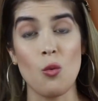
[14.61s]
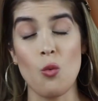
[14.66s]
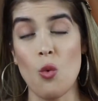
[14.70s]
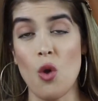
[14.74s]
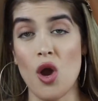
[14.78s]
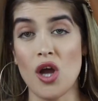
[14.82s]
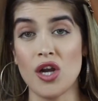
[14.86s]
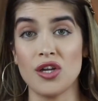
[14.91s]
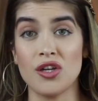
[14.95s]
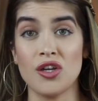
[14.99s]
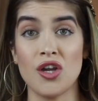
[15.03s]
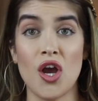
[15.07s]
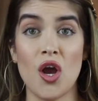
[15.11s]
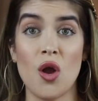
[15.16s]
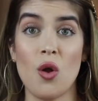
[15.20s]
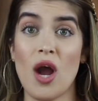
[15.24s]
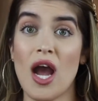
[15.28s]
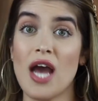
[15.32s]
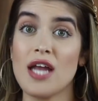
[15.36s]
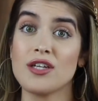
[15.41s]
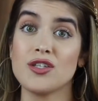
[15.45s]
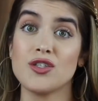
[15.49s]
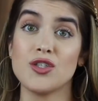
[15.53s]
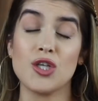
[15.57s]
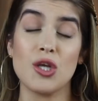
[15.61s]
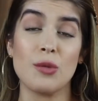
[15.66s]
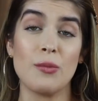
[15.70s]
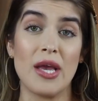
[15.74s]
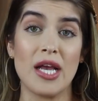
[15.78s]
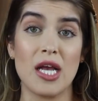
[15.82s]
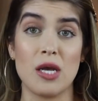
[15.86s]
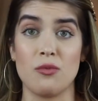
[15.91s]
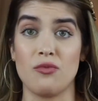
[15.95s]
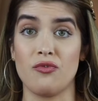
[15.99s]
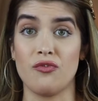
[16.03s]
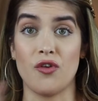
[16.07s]
want to know how to do your
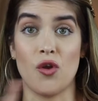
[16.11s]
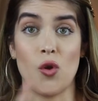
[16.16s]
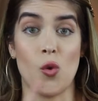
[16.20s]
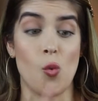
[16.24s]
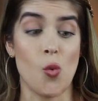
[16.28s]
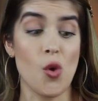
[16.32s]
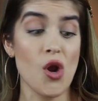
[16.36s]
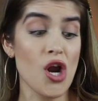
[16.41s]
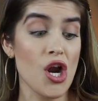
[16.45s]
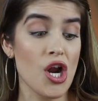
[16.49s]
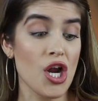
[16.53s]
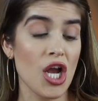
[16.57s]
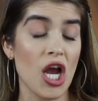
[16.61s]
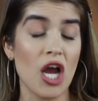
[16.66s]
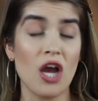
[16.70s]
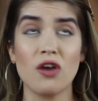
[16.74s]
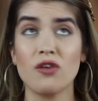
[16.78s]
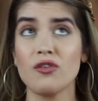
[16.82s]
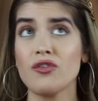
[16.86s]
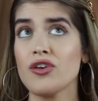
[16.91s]
makeup for work,